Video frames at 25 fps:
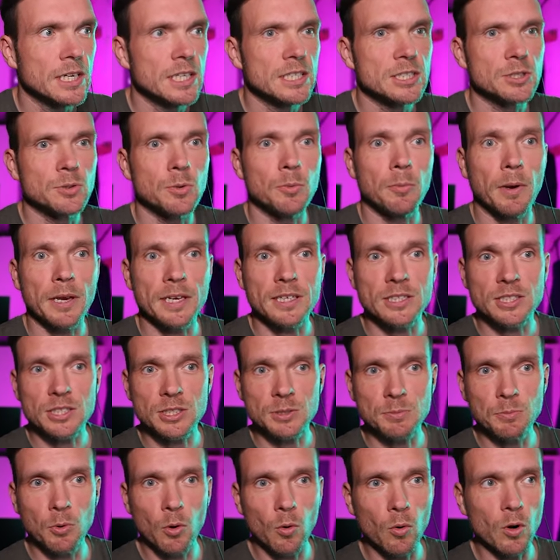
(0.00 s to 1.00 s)
so we make a
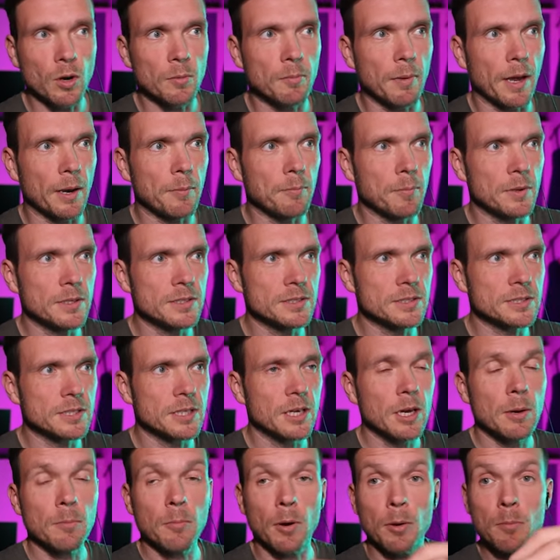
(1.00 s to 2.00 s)
small amendment
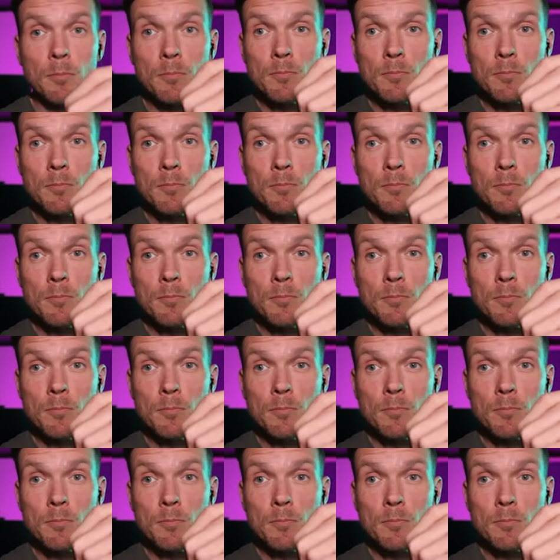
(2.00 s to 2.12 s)
by